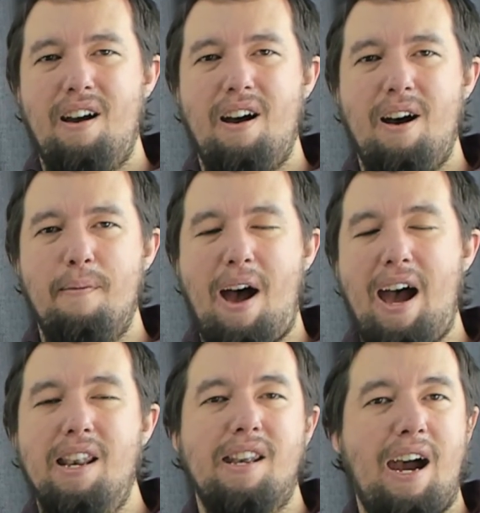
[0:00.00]
um,
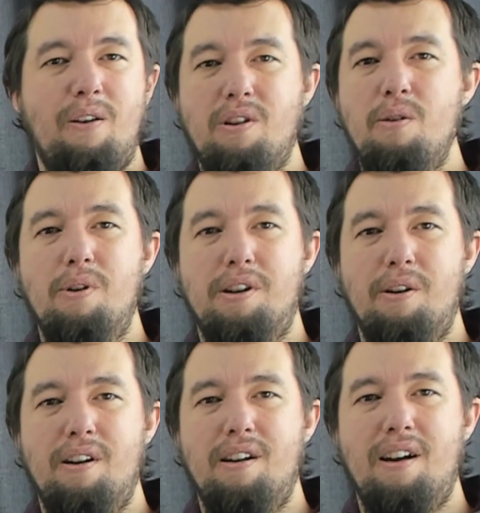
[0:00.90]
and how you would
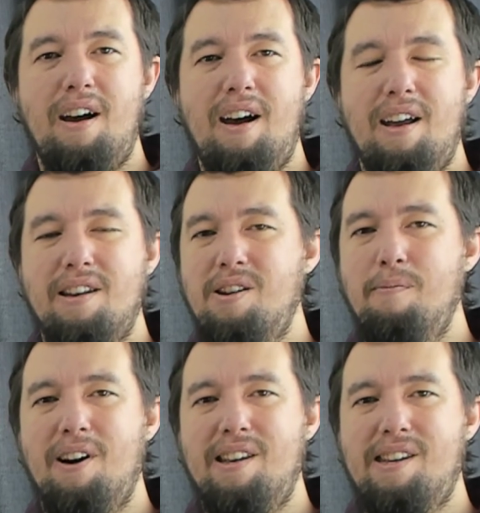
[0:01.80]
do it. And you
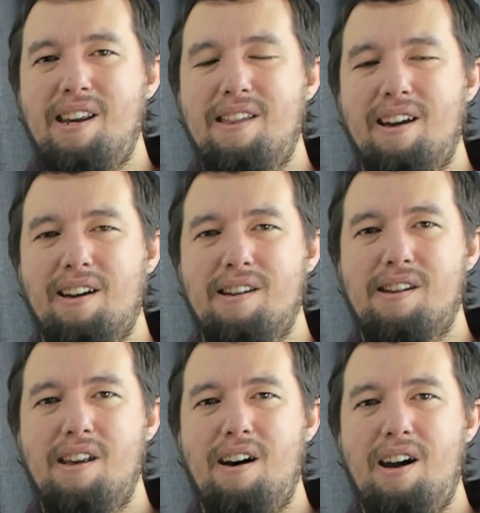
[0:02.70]
might see
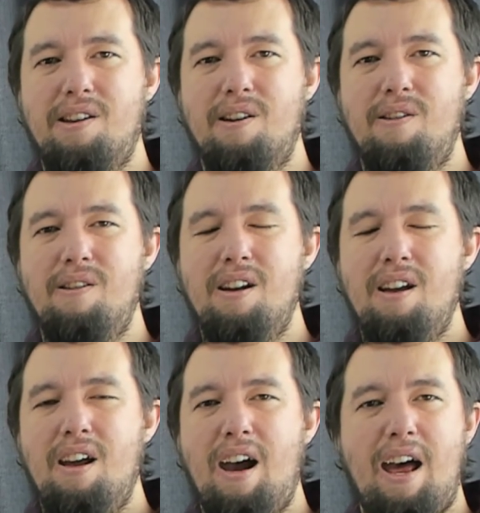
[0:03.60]
things that I do
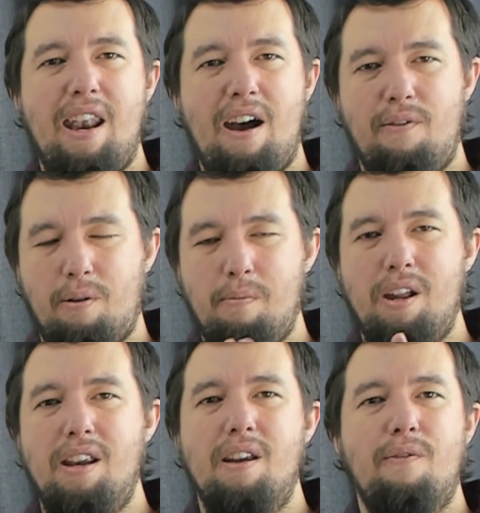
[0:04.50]
and have a
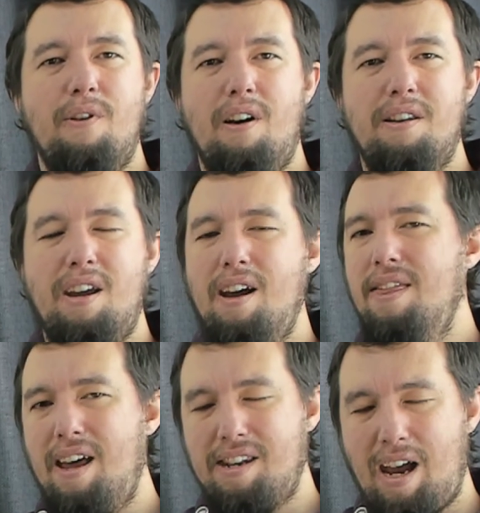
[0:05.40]
completely different idea.
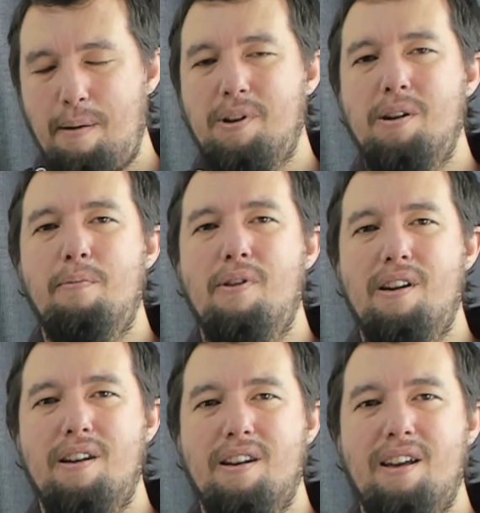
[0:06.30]
And that's absolutely
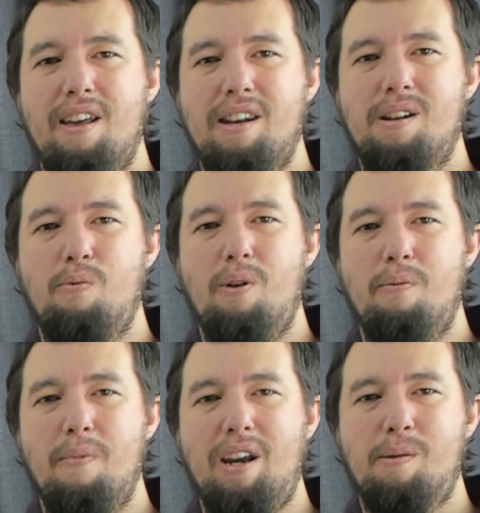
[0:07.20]
brilliant. And that's
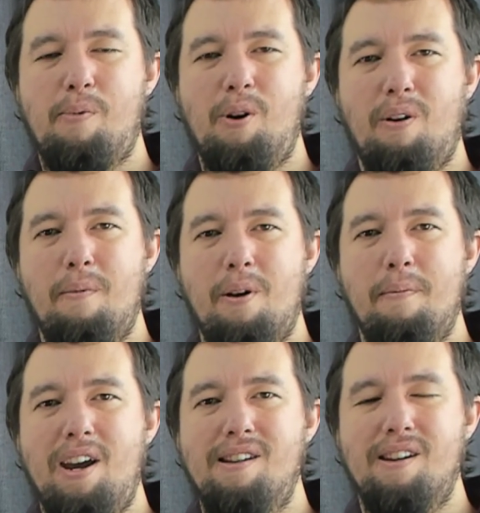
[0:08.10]
what makes programming
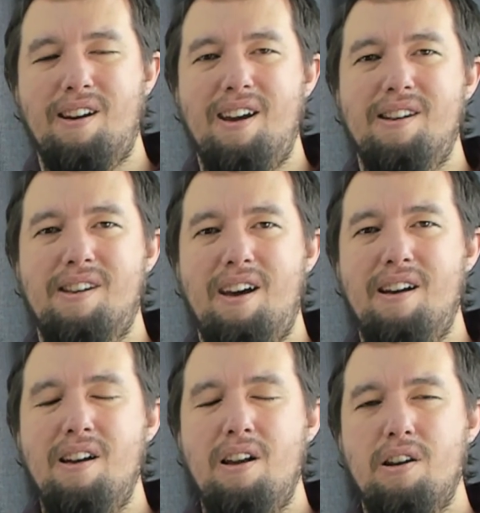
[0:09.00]
amazing is that
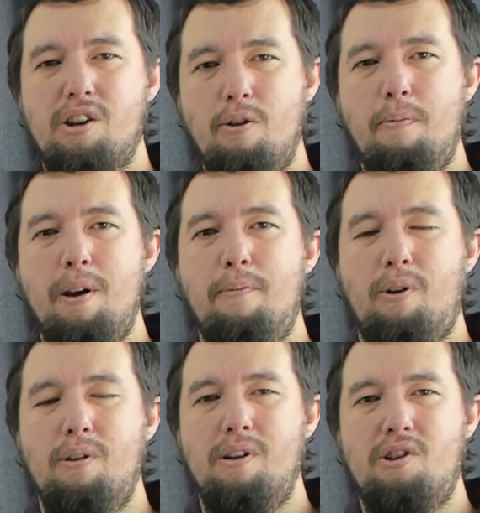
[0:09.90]
two people
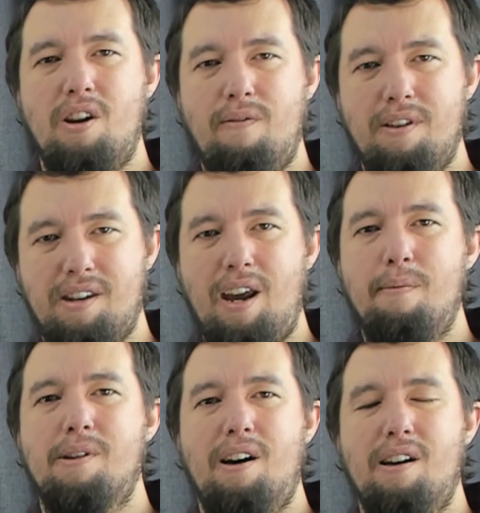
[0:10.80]
can achieve the
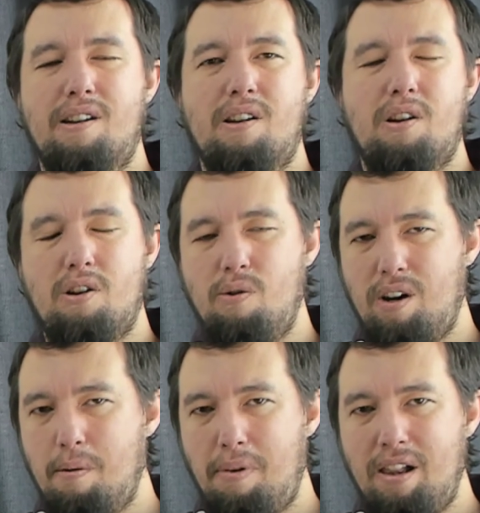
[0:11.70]
same task
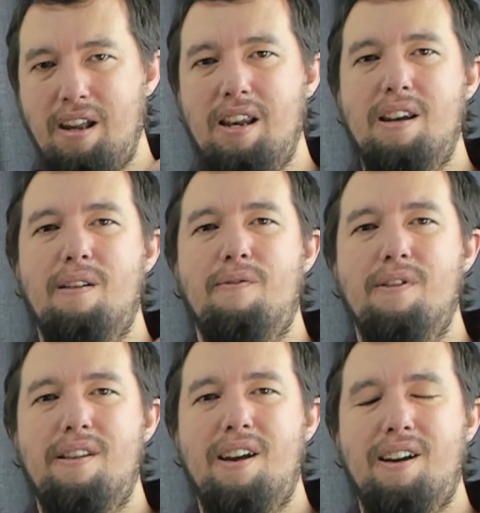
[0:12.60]
doing completely
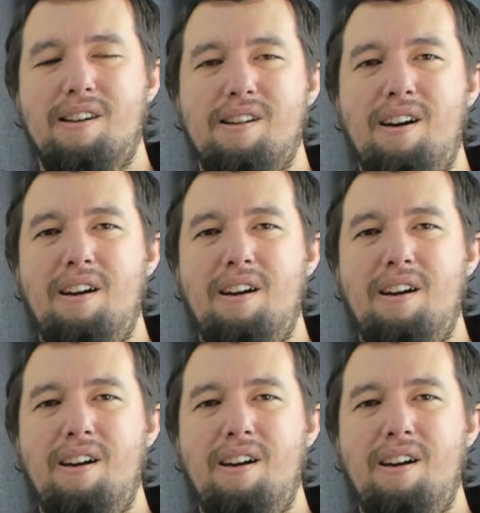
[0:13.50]
different things.